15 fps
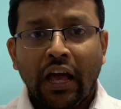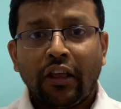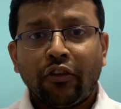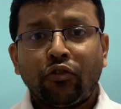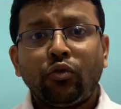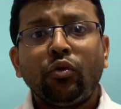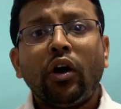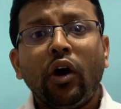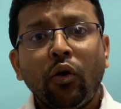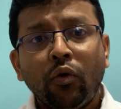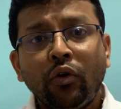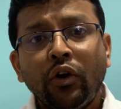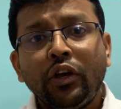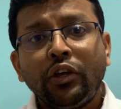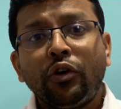as to
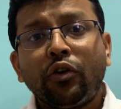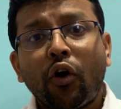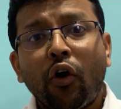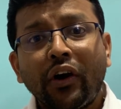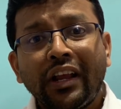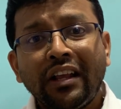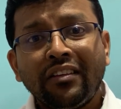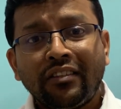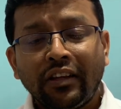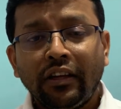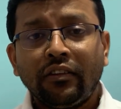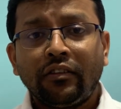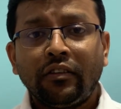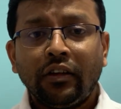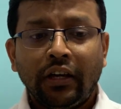how your audience
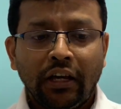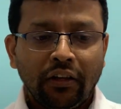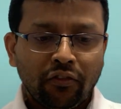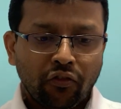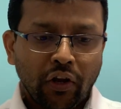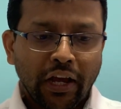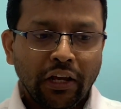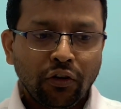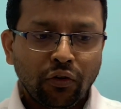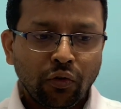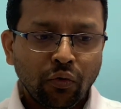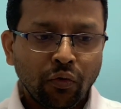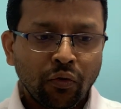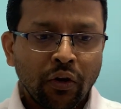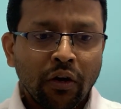is trying
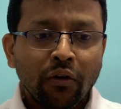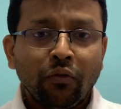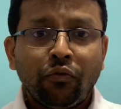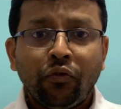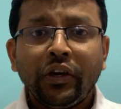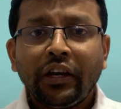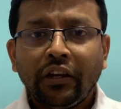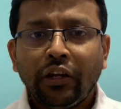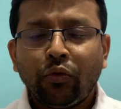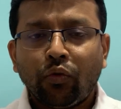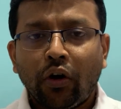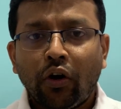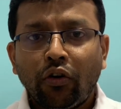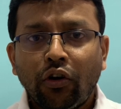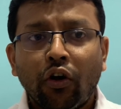to figure you
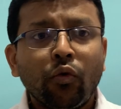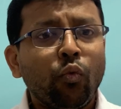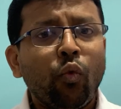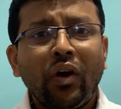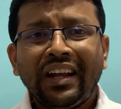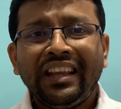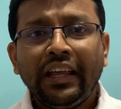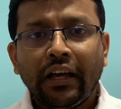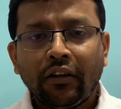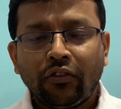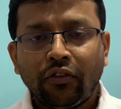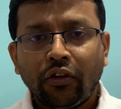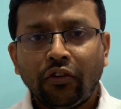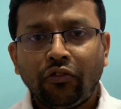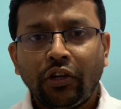out or what they are
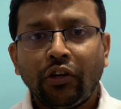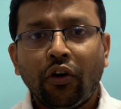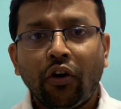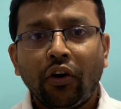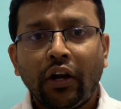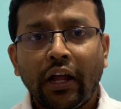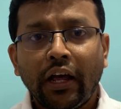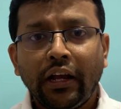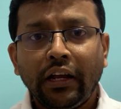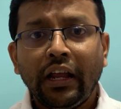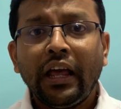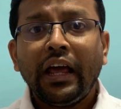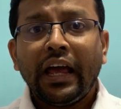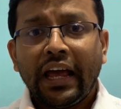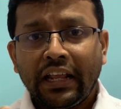searching online,
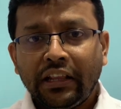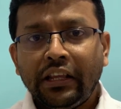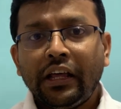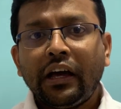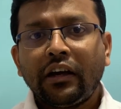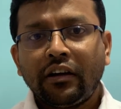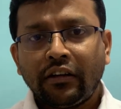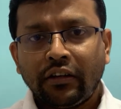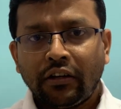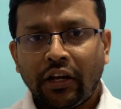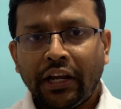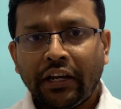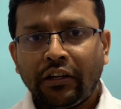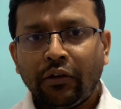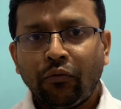and they are
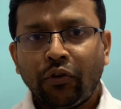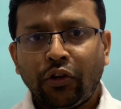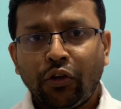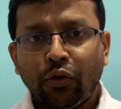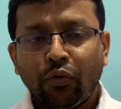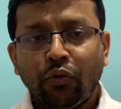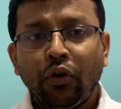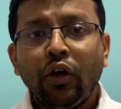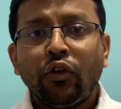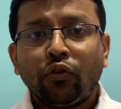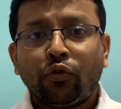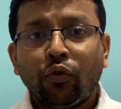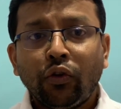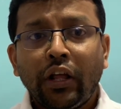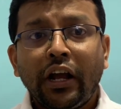connecting with you
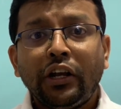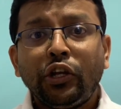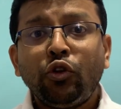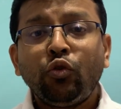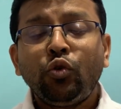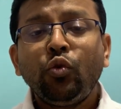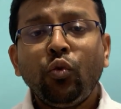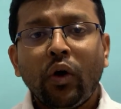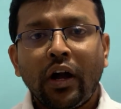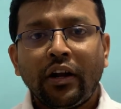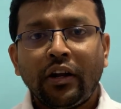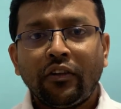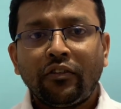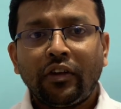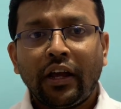so that you do
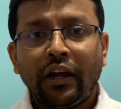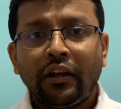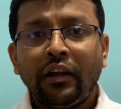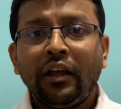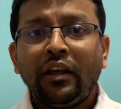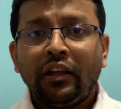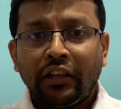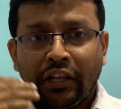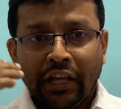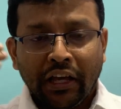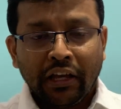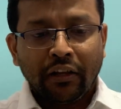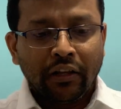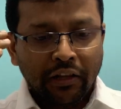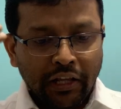understand
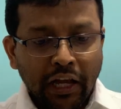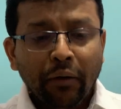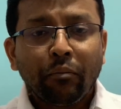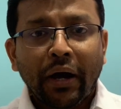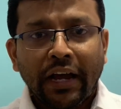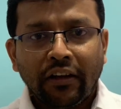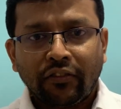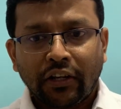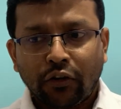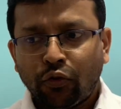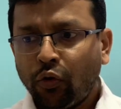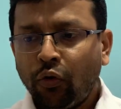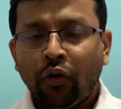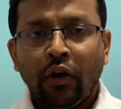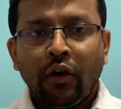their mindset.
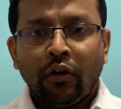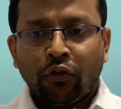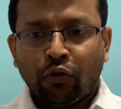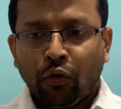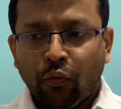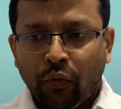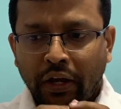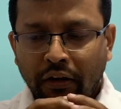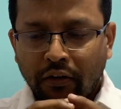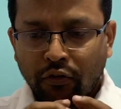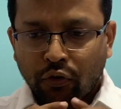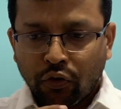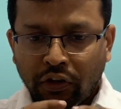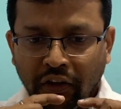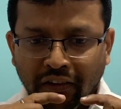
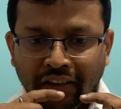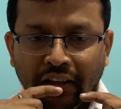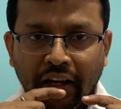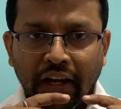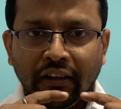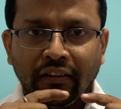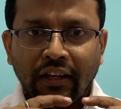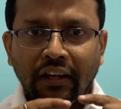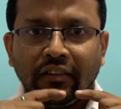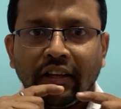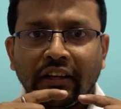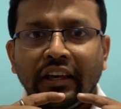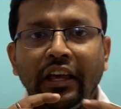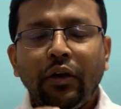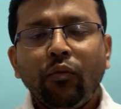So this it's a
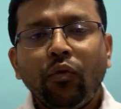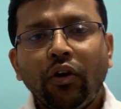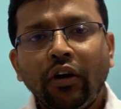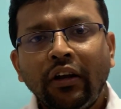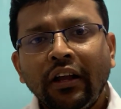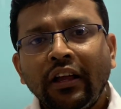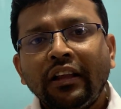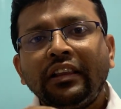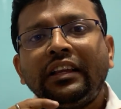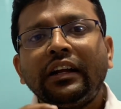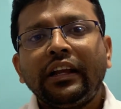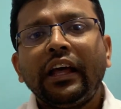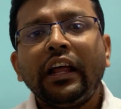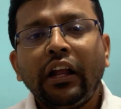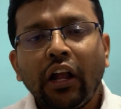keyword
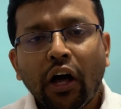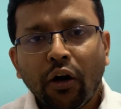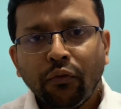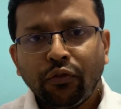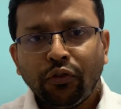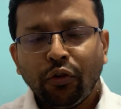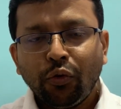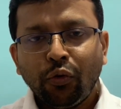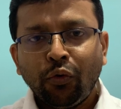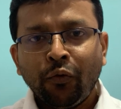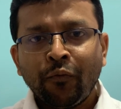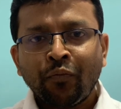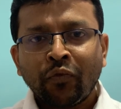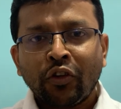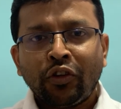that allows
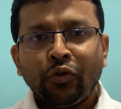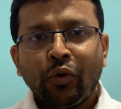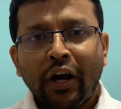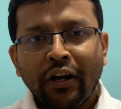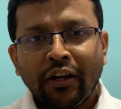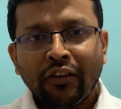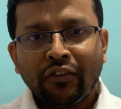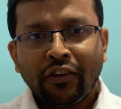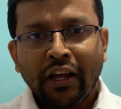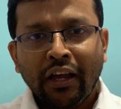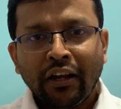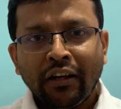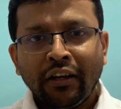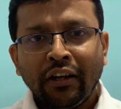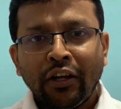you to
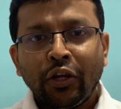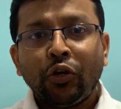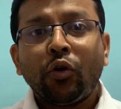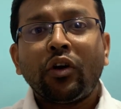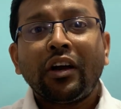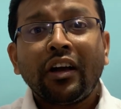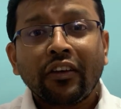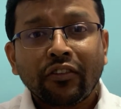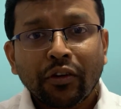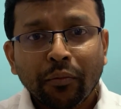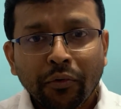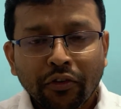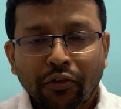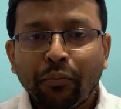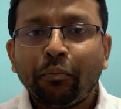understand your
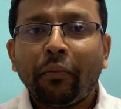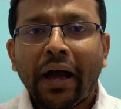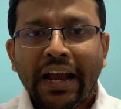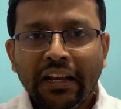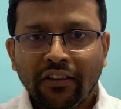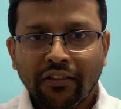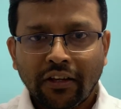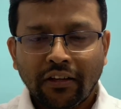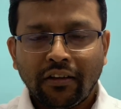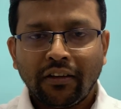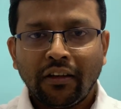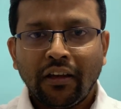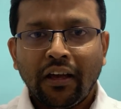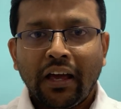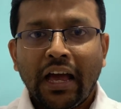customer's
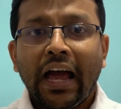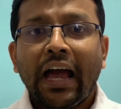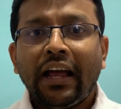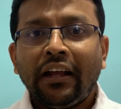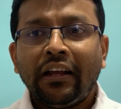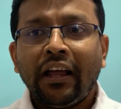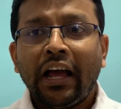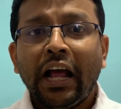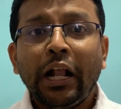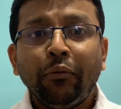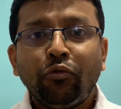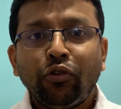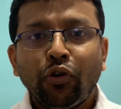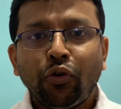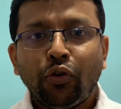mindset and
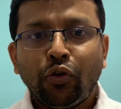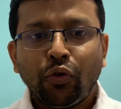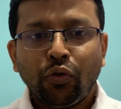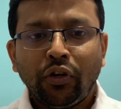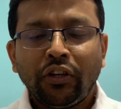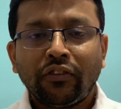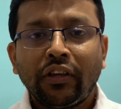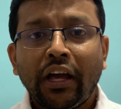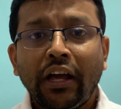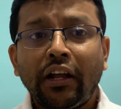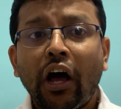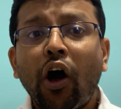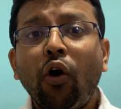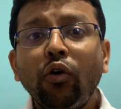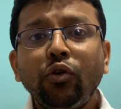helps you to decide
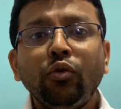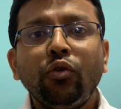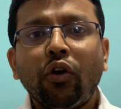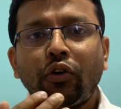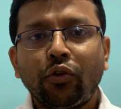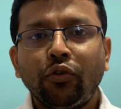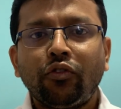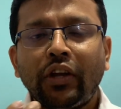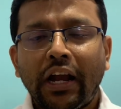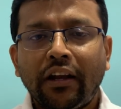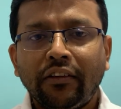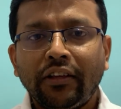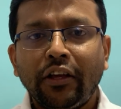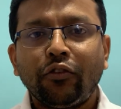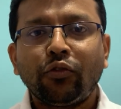how you got to
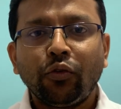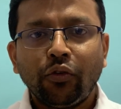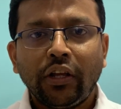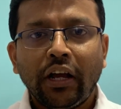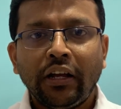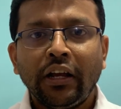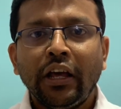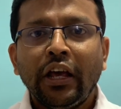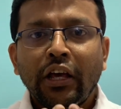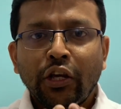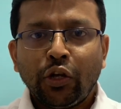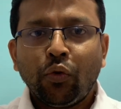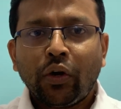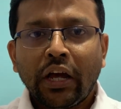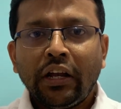strategize so that
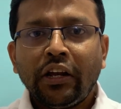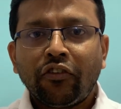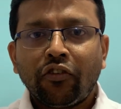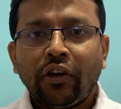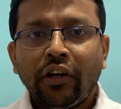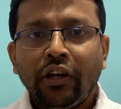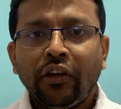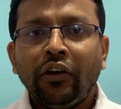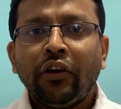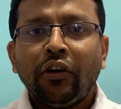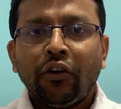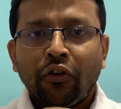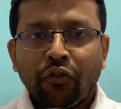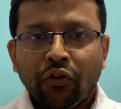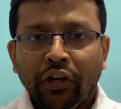you can literally
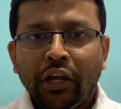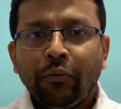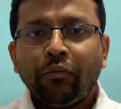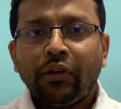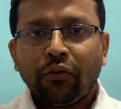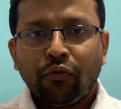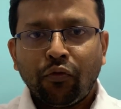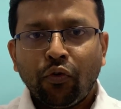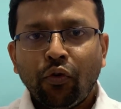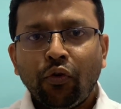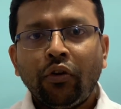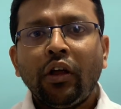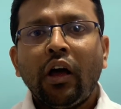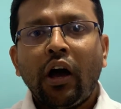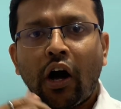reap the
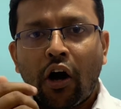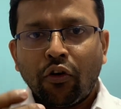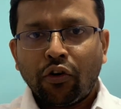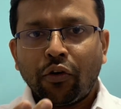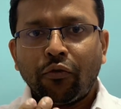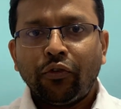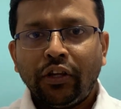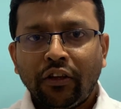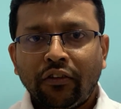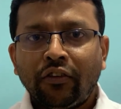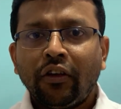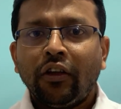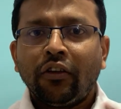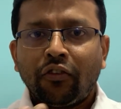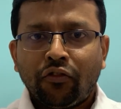fruit out of
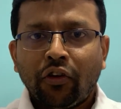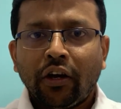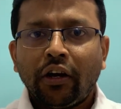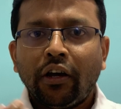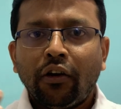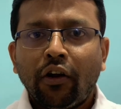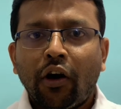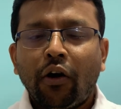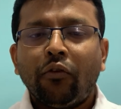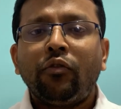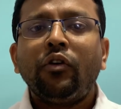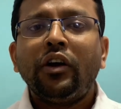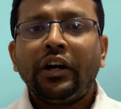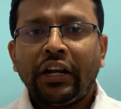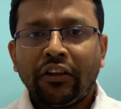this struggle
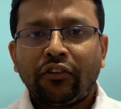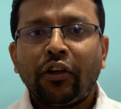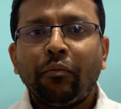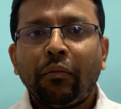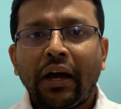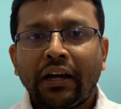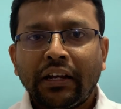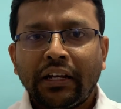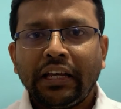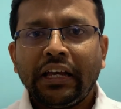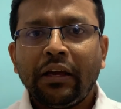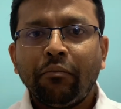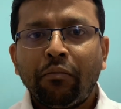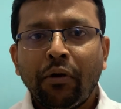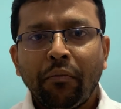of digital marketing
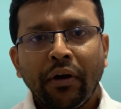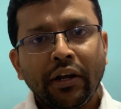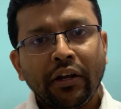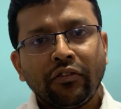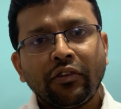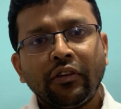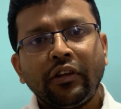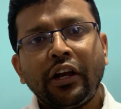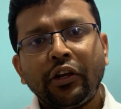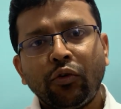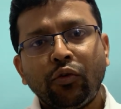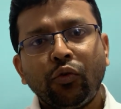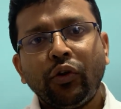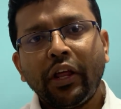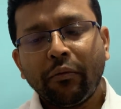implementation that you
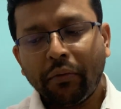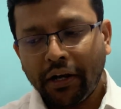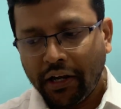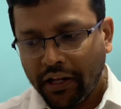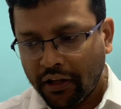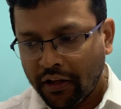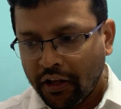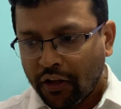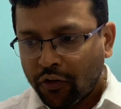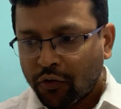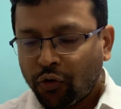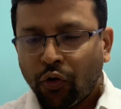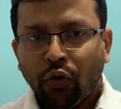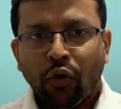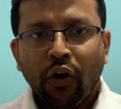do day by day.
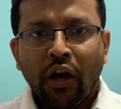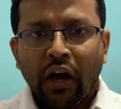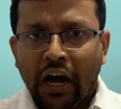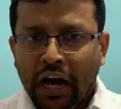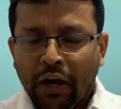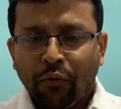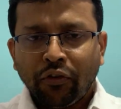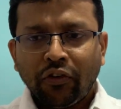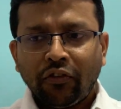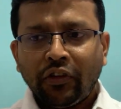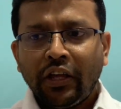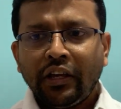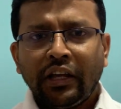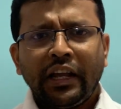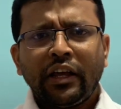So I was just
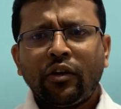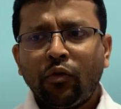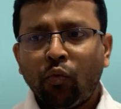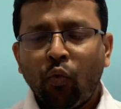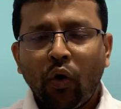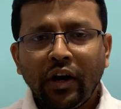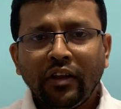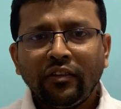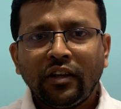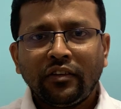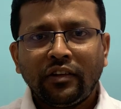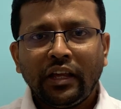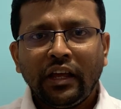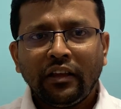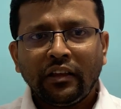thinking, like, what is the
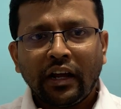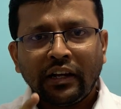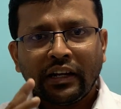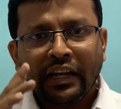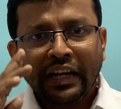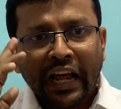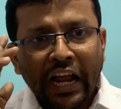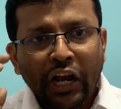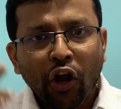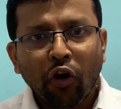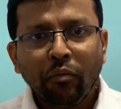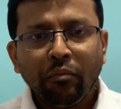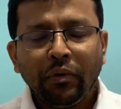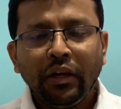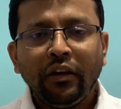thing that can
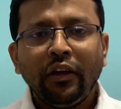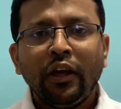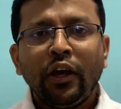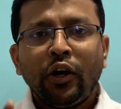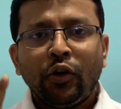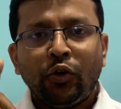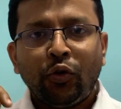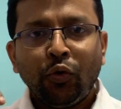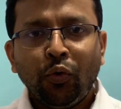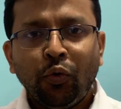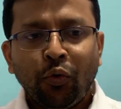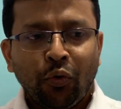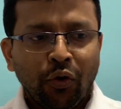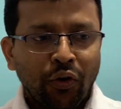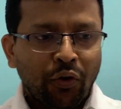allow me
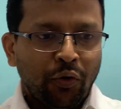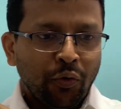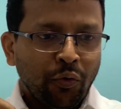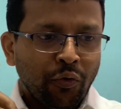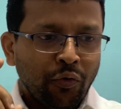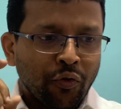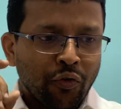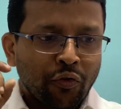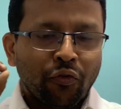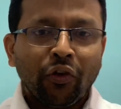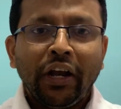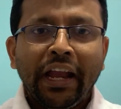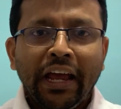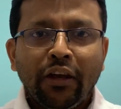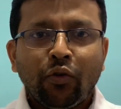to
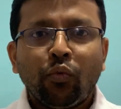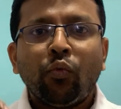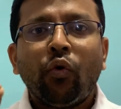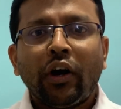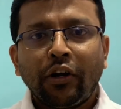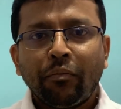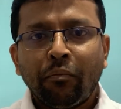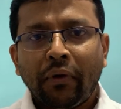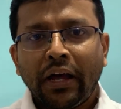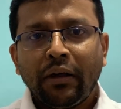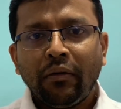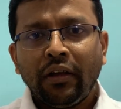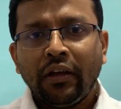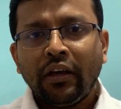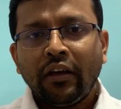relate what
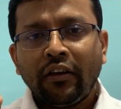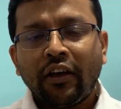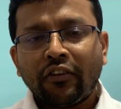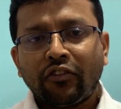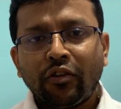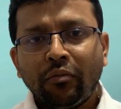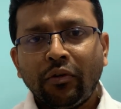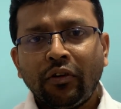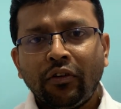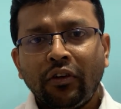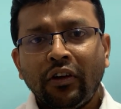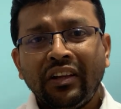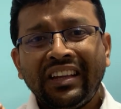my customer